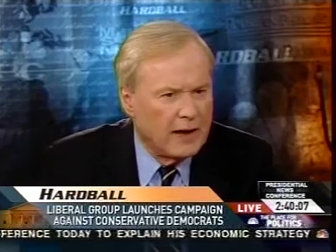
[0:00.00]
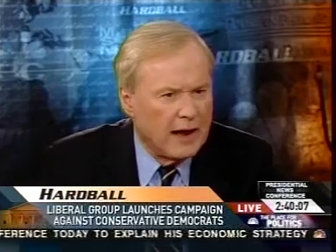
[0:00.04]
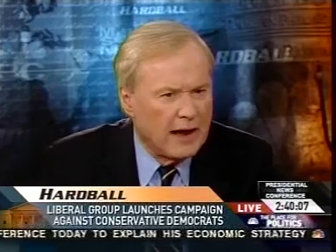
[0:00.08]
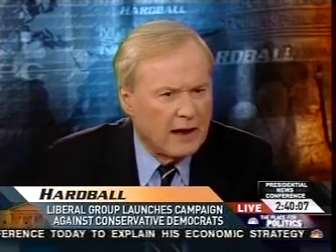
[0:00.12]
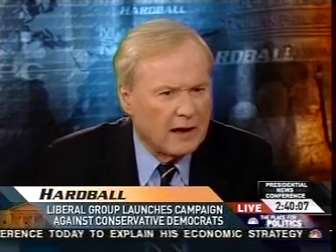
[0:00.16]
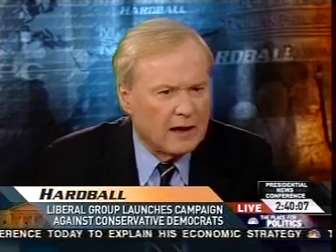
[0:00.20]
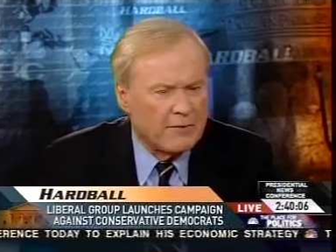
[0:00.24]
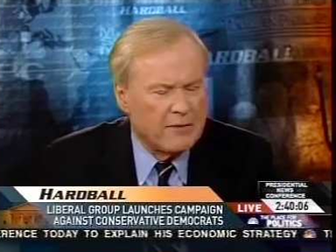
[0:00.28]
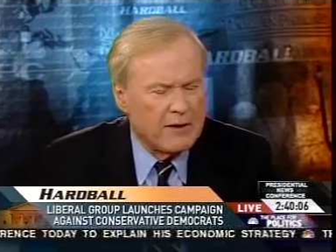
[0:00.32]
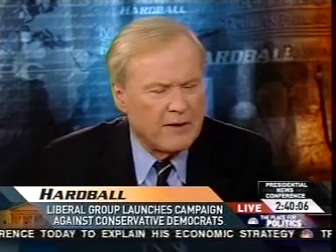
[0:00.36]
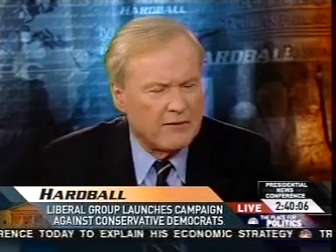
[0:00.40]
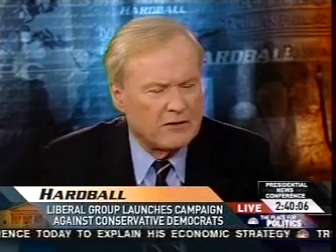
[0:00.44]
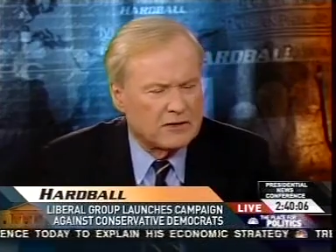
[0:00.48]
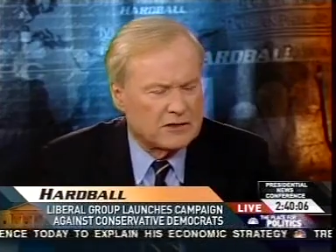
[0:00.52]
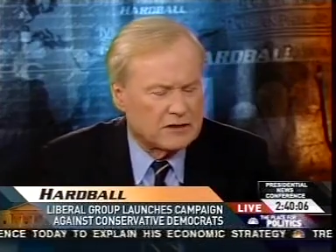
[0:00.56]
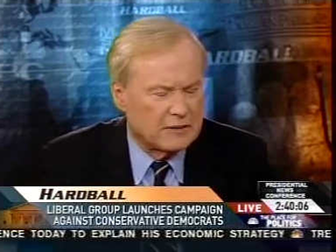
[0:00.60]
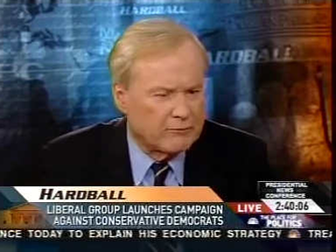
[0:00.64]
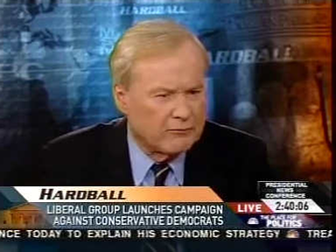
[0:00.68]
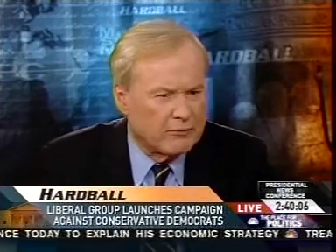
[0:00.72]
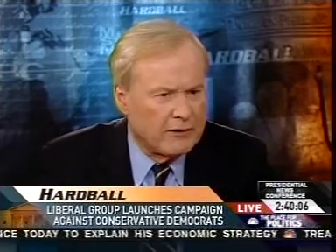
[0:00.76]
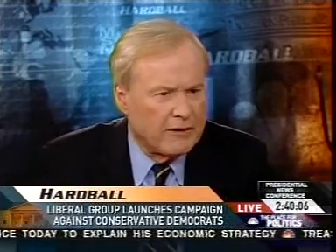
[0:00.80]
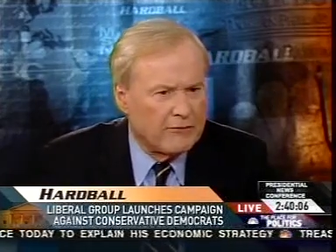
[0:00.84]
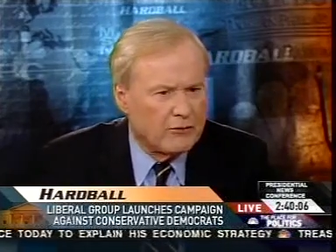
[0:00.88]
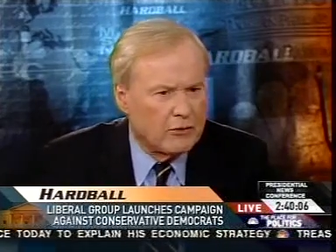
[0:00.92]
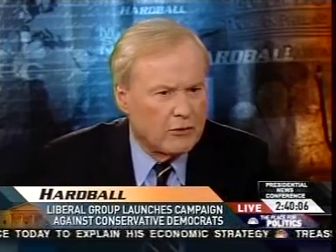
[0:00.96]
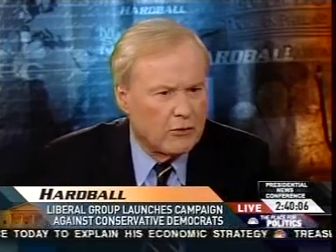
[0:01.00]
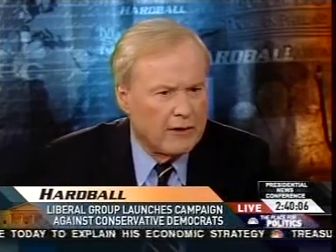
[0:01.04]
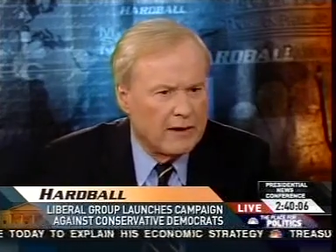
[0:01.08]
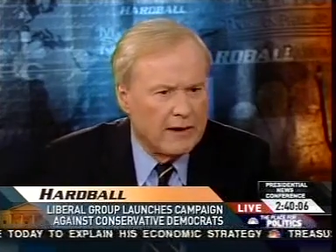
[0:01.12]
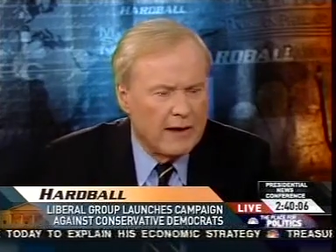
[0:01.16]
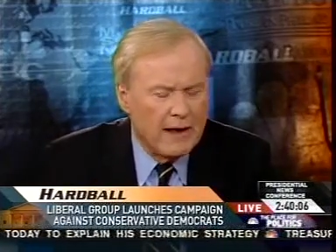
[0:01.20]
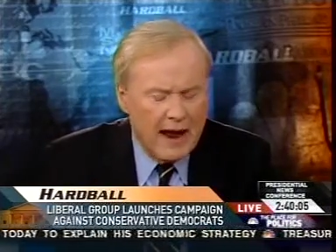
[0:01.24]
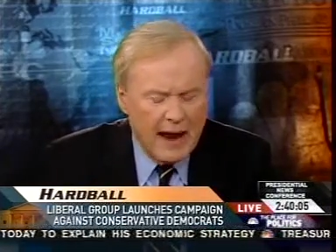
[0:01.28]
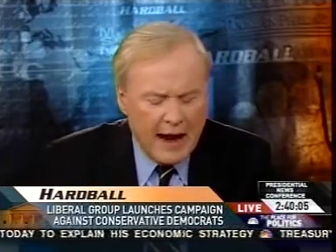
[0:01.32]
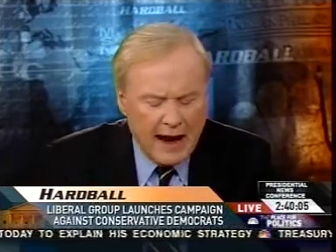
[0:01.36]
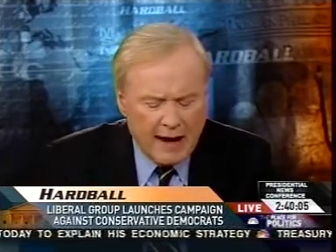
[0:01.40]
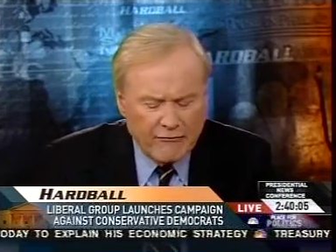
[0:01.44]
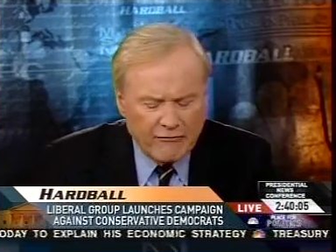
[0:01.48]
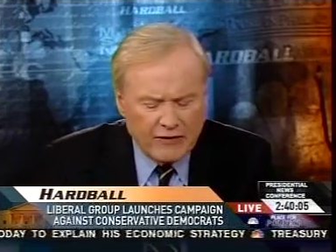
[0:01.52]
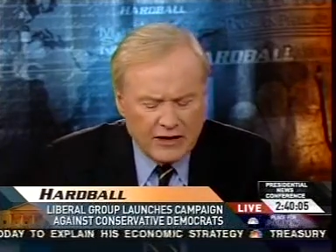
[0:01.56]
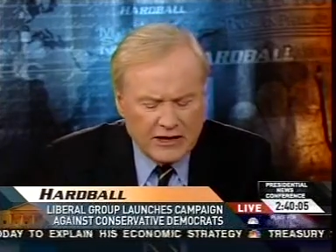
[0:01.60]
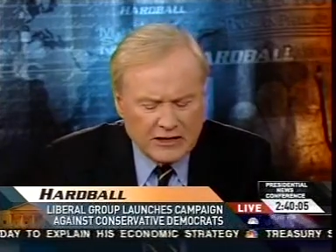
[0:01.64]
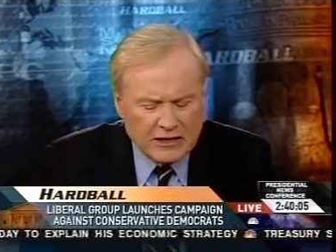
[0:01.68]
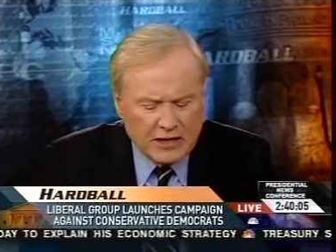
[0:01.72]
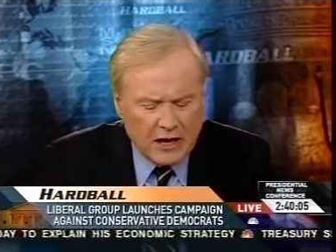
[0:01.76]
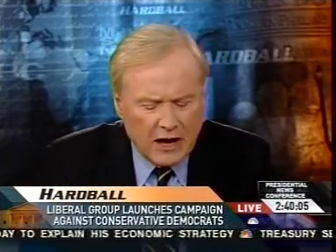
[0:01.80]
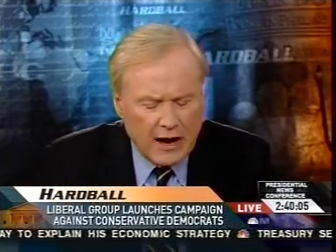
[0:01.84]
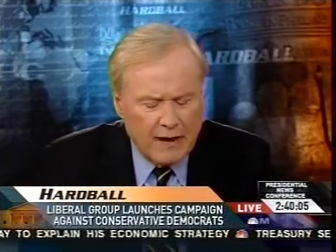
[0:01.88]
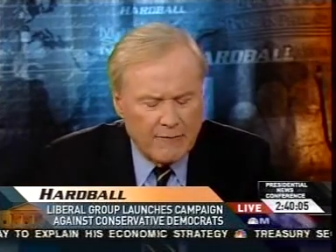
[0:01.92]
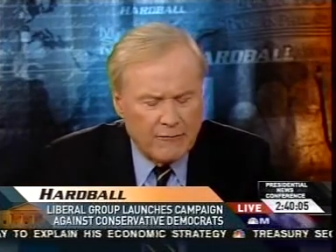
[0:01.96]
How come we have the Supreme Court?
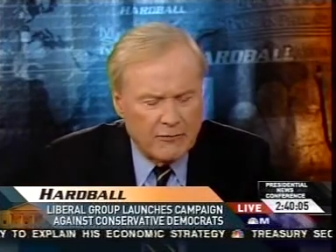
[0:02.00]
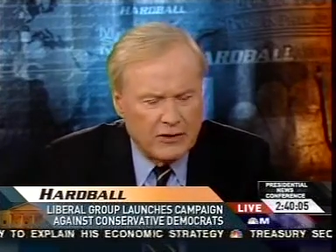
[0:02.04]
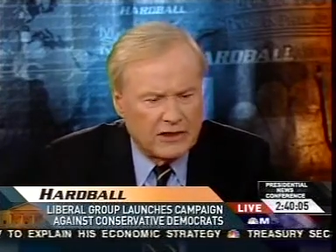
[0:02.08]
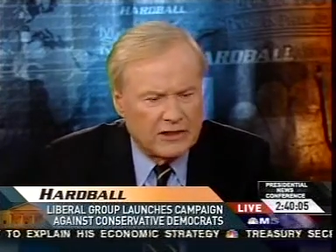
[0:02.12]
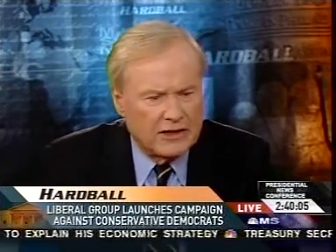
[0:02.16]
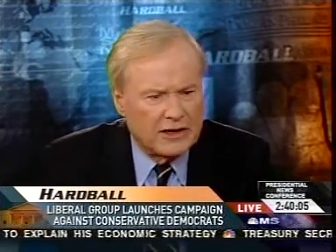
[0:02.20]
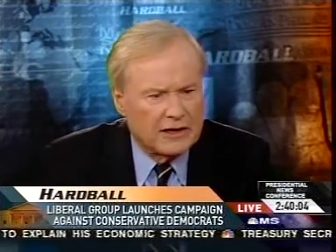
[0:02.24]
Every time we